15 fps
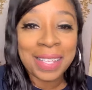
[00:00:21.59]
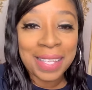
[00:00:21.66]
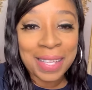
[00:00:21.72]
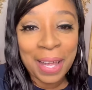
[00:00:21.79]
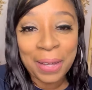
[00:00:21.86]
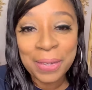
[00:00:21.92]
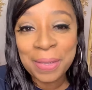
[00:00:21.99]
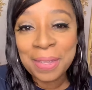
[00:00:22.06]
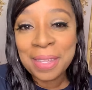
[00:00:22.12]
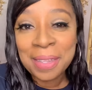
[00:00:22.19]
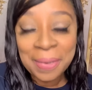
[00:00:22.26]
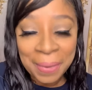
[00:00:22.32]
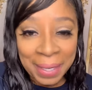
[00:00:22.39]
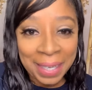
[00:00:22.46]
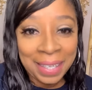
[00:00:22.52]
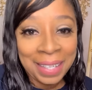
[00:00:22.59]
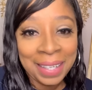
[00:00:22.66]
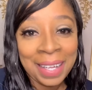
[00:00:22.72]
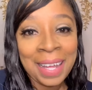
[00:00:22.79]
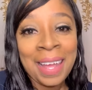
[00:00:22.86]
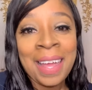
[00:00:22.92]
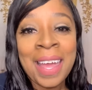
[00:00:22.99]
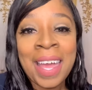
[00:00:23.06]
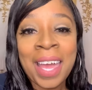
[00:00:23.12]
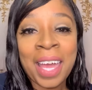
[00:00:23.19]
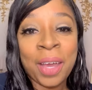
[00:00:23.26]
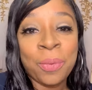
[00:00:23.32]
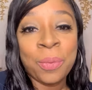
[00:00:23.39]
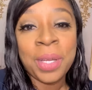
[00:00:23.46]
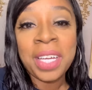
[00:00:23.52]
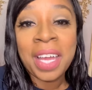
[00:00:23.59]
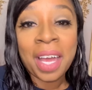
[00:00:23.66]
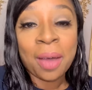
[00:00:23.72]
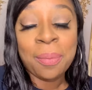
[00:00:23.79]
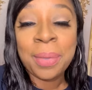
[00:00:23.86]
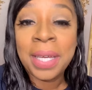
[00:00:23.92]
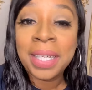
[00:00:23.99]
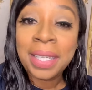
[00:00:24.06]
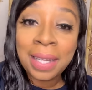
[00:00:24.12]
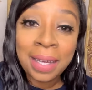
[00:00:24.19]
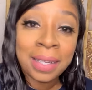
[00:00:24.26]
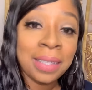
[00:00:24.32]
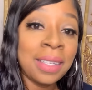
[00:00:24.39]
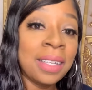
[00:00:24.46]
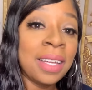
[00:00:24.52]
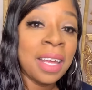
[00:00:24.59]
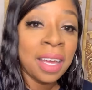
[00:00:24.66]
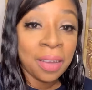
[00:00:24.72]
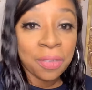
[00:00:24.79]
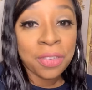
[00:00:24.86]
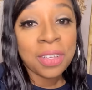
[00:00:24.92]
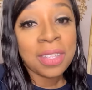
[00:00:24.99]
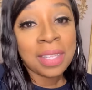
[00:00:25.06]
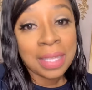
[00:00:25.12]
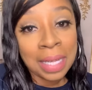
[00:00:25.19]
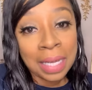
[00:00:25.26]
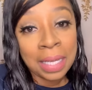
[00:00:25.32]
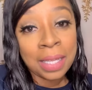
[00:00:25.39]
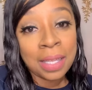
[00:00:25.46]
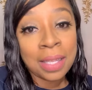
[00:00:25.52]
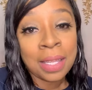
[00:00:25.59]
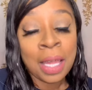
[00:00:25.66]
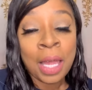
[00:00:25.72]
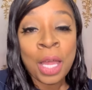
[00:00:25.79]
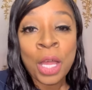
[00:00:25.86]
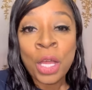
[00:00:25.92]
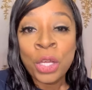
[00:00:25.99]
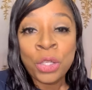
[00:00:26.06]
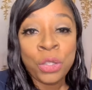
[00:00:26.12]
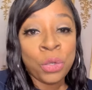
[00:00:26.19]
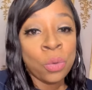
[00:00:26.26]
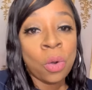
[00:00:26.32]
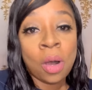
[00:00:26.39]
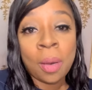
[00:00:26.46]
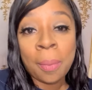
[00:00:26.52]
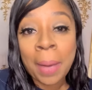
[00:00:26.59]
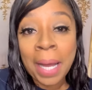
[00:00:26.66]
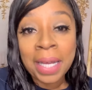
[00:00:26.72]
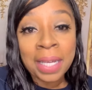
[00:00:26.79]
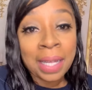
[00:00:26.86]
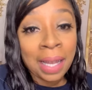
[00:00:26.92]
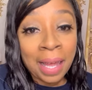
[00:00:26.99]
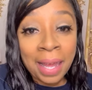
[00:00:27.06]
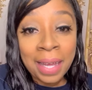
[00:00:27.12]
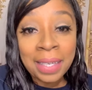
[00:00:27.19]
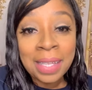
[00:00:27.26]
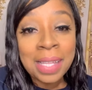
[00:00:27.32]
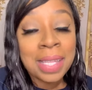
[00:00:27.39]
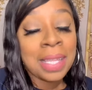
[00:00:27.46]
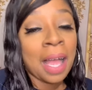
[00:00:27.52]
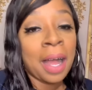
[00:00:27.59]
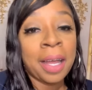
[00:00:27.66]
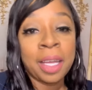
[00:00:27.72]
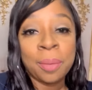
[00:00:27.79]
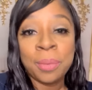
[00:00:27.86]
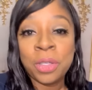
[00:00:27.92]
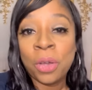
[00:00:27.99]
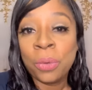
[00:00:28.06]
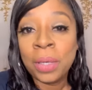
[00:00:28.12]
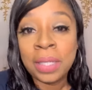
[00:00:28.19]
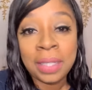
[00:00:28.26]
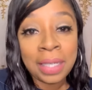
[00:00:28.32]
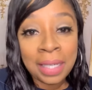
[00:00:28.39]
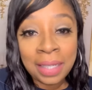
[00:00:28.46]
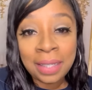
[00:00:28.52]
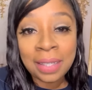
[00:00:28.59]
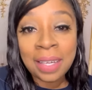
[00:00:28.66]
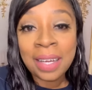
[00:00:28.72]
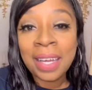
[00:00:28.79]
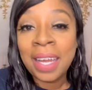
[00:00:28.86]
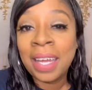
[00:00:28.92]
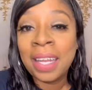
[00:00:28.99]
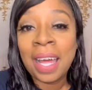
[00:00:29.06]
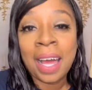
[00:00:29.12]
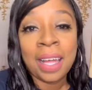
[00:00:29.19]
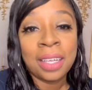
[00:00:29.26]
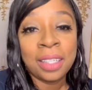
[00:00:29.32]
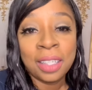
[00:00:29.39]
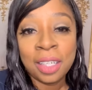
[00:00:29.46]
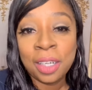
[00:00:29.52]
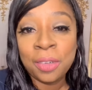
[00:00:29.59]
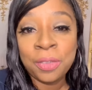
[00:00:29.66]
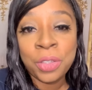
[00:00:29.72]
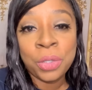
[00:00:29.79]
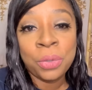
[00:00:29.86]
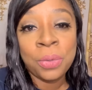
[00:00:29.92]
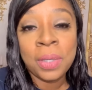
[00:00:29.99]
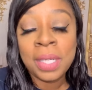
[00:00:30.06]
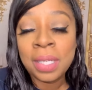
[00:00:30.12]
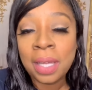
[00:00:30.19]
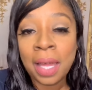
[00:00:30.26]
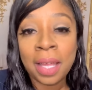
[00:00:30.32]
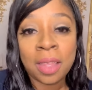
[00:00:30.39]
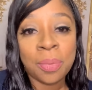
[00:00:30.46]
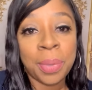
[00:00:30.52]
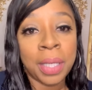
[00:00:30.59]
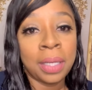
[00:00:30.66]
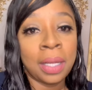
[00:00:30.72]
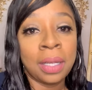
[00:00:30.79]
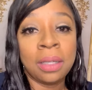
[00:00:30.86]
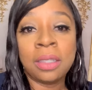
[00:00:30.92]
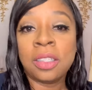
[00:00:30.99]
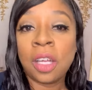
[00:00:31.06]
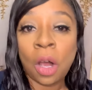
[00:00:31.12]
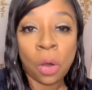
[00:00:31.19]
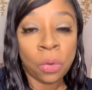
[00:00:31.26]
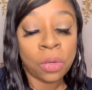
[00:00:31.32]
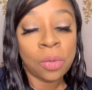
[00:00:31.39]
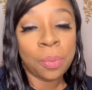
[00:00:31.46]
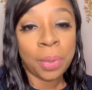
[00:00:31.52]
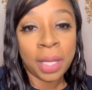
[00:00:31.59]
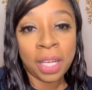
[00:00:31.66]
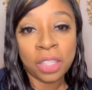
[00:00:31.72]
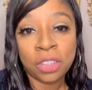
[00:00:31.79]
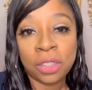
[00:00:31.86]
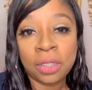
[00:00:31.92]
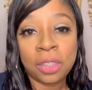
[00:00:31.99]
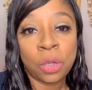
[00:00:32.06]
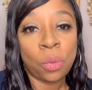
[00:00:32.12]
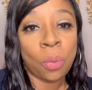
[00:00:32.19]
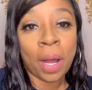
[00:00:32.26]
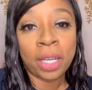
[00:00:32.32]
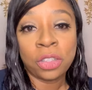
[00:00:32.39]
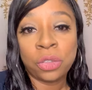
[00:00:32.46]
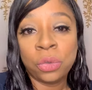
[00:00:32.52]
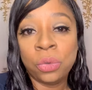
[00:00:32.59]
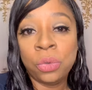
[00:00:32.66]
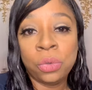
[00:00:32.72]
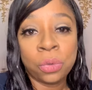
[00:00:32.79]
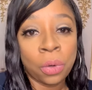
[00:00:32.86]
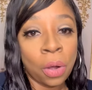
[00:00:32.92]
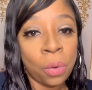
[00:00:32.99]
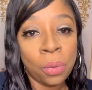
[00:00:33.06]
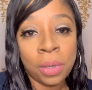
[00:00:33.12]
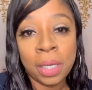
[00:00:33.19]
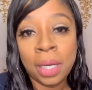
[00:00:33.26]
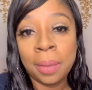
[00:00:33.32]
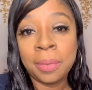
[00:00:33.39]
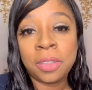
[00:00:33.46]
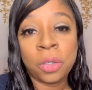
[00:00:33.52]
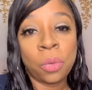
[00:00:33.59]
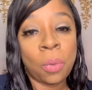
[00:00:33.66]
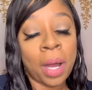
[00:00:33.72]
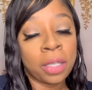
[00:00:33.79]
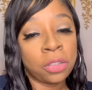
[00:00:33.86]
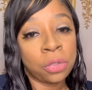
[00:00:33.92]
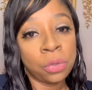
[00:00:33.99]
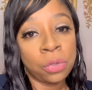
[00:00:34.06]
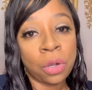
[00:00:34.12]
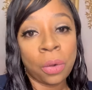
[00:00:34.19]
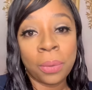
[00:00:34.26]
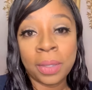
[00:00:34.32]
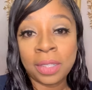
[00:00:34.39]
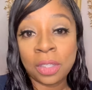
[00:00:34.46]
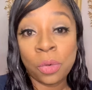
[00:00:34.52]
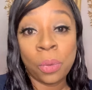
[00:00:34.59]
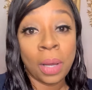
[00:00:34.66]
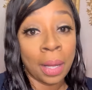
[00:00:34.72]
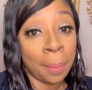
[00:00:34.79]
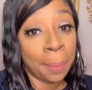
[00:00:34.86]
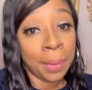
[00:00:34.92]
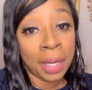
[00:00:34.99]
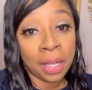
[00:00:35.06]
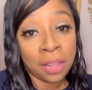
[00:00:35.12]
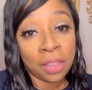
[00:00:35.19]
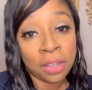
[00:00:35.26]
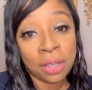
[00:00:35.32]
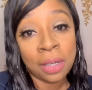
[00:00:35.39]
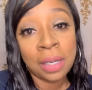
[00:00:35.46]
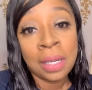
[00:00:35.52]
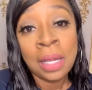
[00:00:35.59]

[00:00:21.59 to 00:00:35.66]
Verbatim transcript: so sweet, and we have been kicking it ever since you are my Gladys. I am your Anita, and I love you. It has been a total pleasure to watch you grow up, to watch you grow into a mother,